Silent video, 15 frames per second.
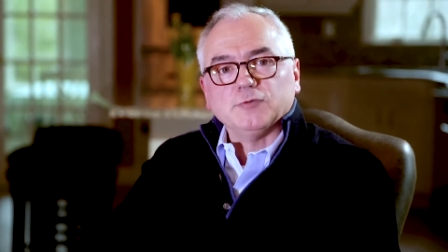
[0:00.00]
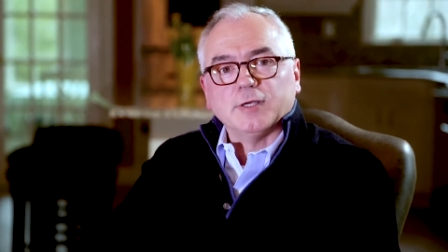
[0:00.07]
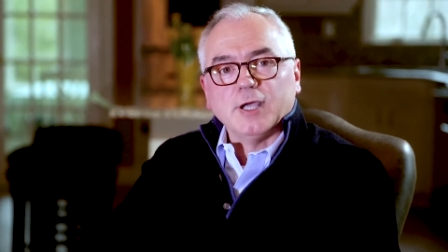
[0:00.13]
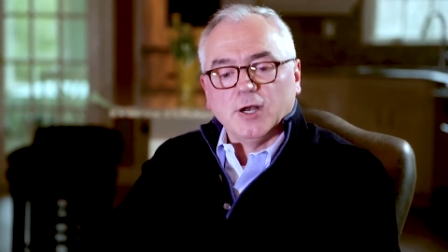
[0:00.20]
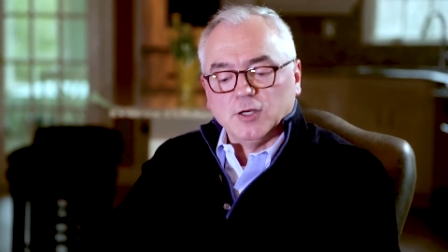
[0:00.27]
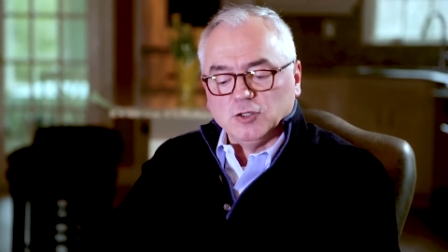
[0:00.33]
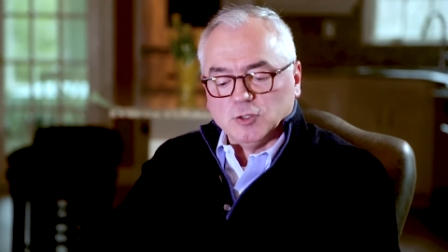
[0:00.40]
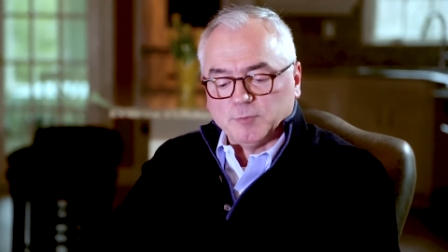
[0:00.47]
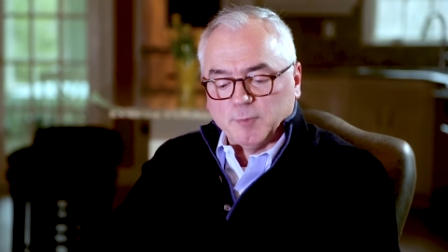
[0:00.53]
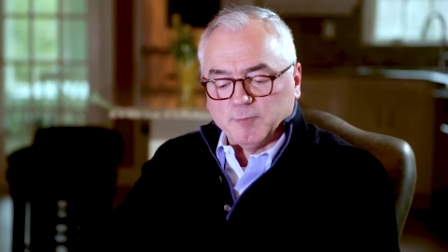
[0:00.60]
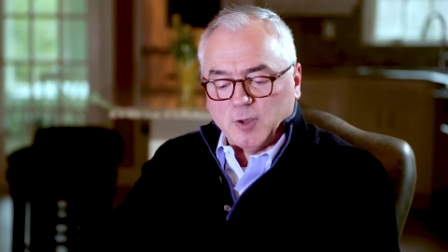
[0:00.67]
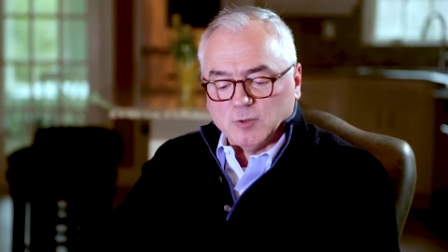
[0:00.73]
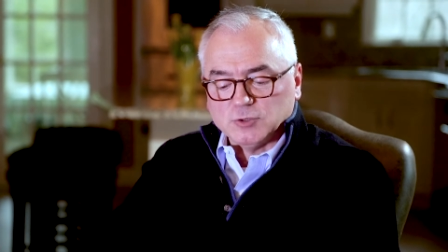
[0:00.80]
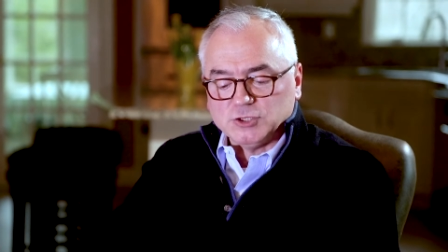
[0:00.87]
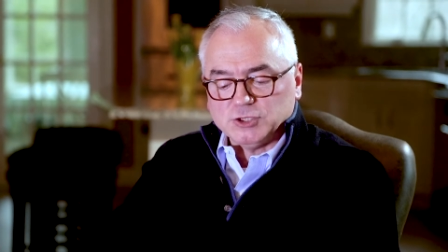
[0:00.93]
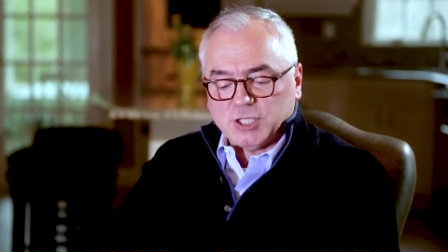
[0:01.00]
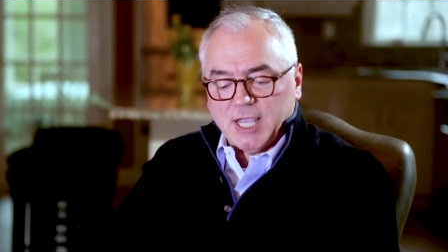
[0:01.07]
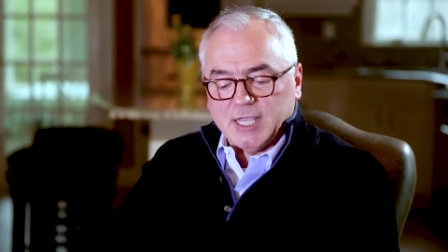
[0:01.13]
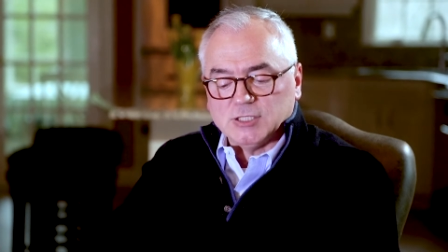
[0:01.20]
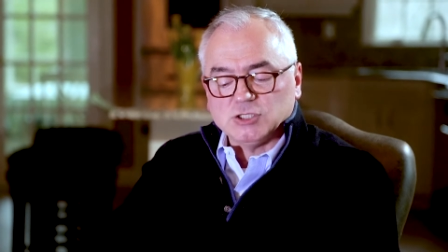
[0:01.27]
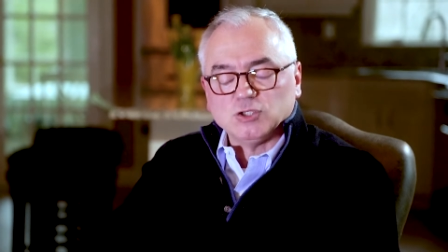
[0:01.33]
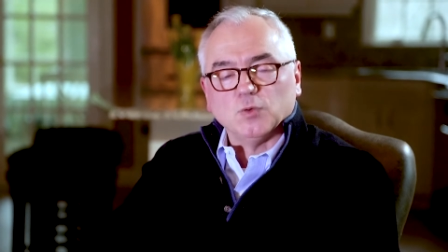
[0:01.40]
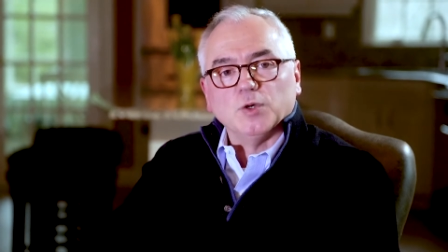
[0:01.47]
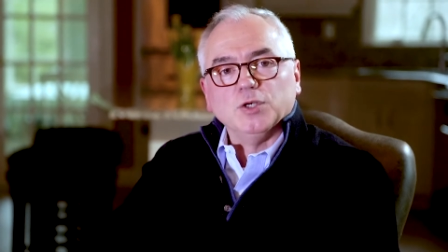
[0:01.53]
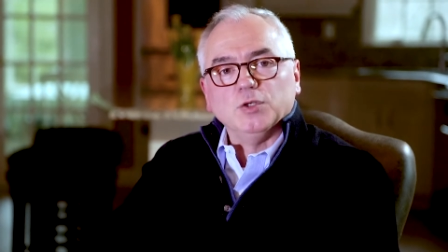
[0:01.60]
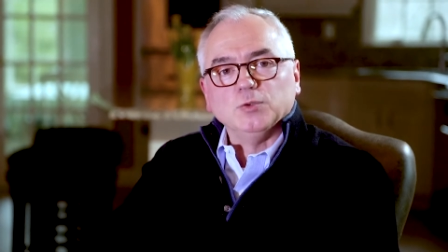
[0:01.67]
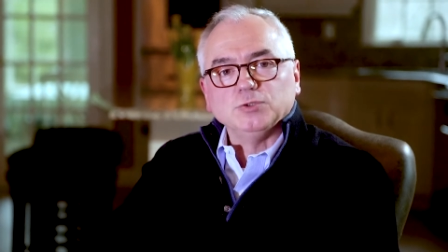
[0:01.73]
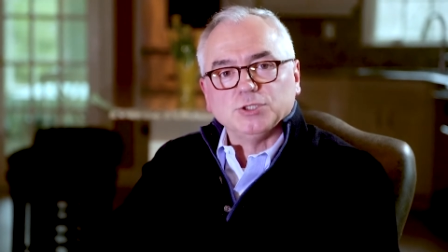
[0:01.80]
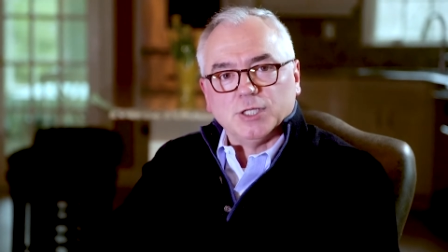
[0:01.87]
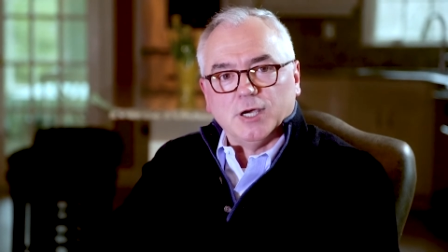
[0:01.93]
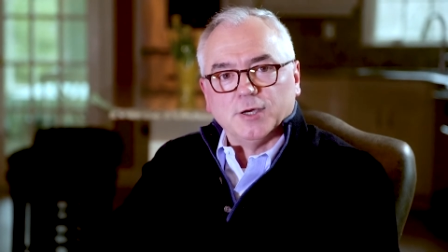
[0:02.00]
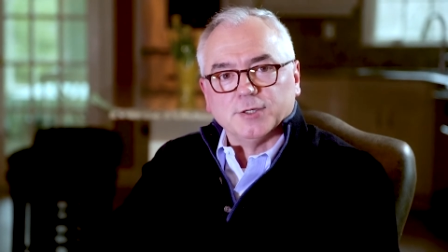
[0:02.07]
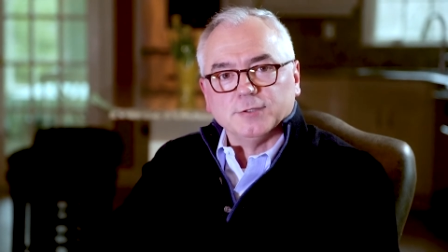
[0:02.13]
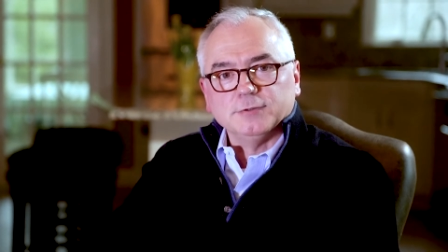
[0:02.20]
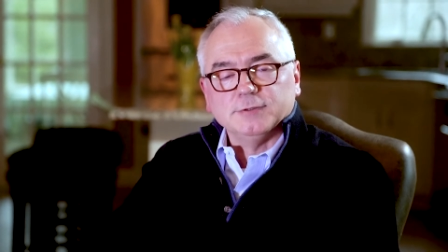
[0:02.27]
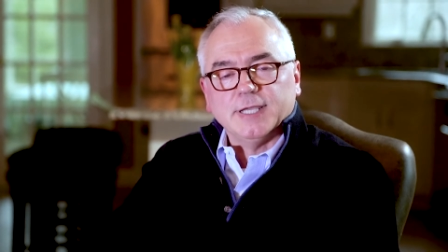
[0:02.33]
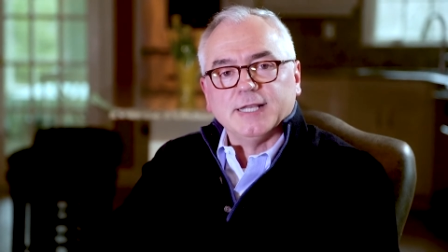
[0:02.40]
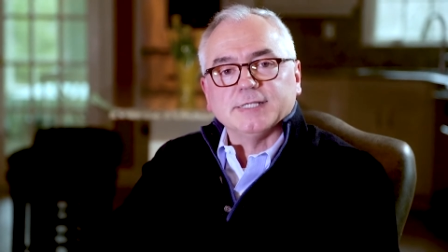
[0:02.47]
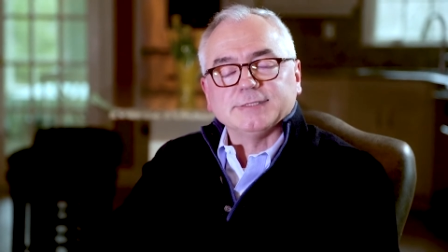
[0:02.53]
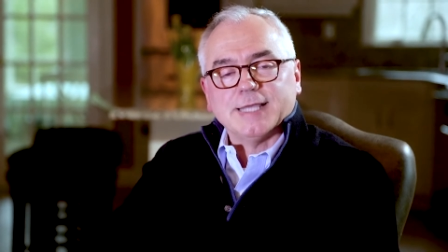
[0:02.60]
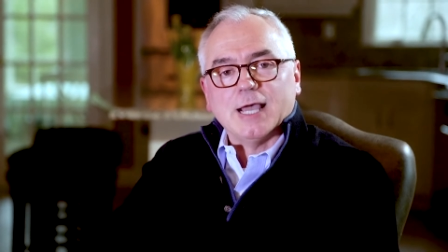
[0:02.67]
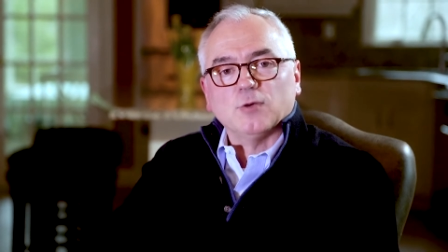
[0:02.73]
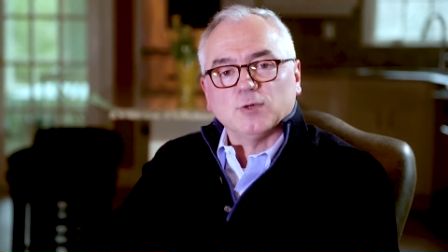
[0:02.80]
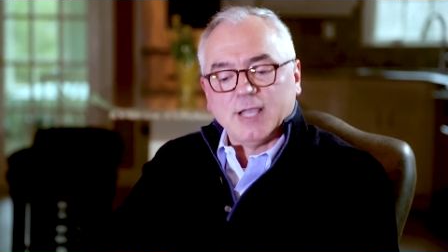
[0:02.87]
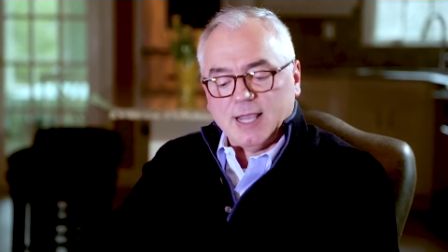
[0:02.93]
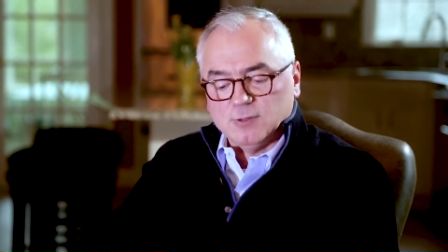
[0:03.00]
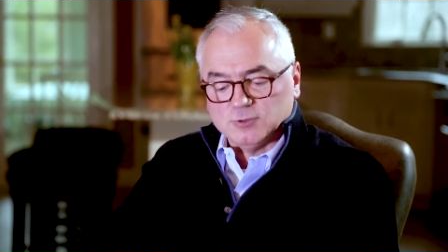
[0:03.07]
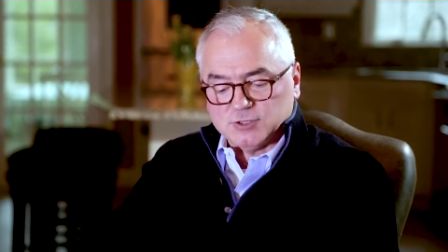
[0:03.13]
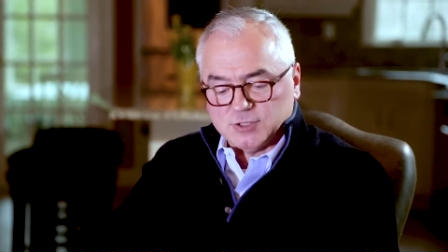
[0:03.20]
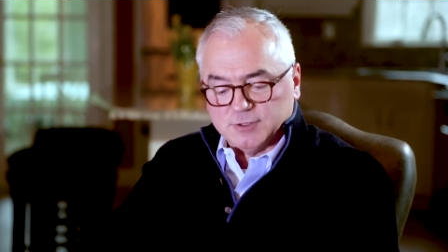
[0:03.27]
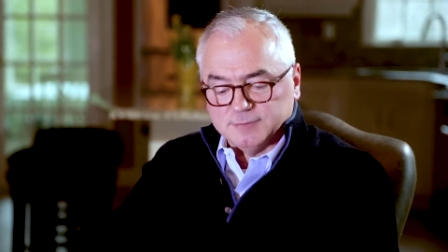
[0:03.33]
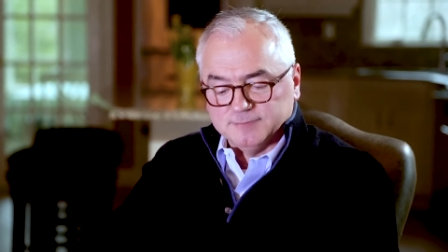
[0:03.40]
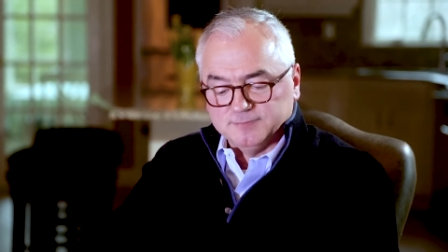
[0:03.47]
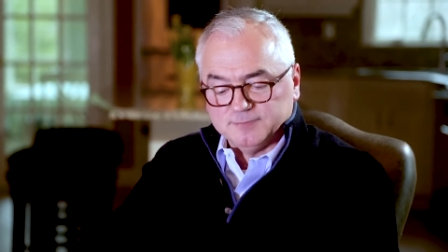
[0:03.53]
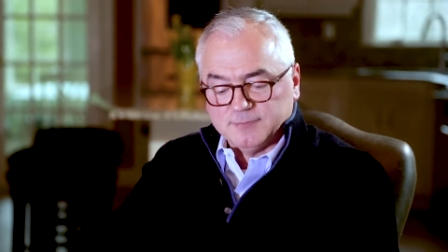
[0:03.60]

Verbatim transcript: regarding the proposed change to a new charter and a town council.